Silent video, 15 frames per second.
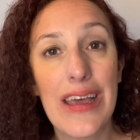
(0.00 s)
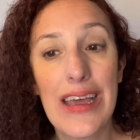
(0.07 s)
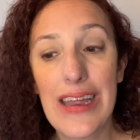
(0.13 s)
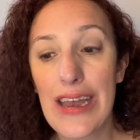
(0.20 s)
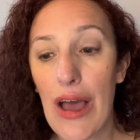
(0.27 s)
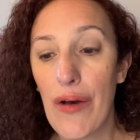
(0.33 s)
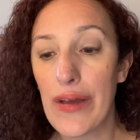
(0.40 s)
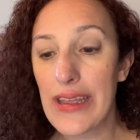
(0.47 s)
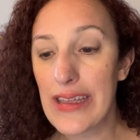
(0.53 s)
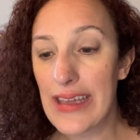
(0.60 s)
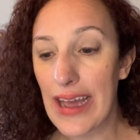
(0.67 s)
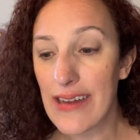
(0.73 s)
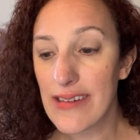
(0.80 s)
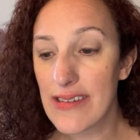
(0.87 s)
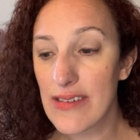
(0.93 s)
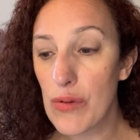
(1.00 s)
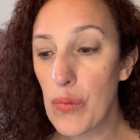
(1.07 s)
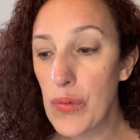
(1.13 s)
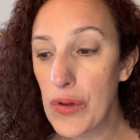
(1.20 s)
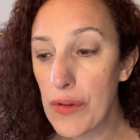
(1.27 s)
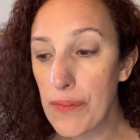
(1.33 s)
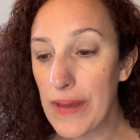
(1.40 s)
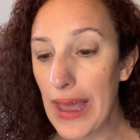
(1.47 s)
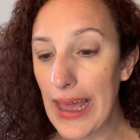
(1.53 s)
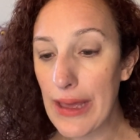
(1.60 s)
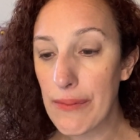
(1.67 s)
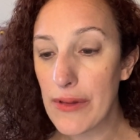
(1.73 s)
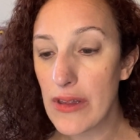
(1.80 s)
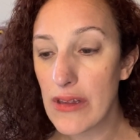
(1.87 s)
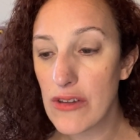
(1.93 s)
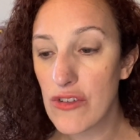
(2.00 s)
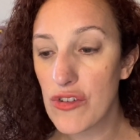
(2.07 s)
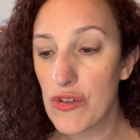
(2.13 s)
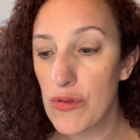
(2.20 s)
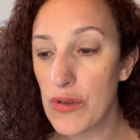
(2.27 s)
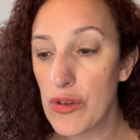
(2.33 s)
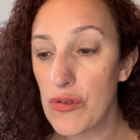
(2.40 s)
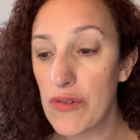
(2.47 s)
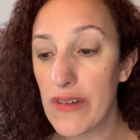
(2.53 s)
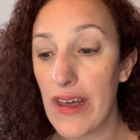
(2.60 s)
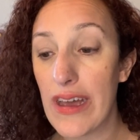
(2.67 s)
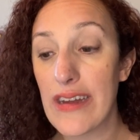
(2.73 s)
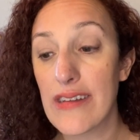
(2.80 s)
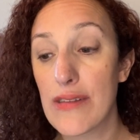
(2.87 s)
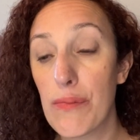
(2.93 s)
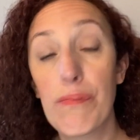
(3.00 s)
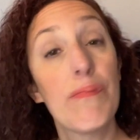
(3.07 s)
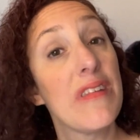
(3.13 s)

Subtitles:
Now, guests will be able to utilize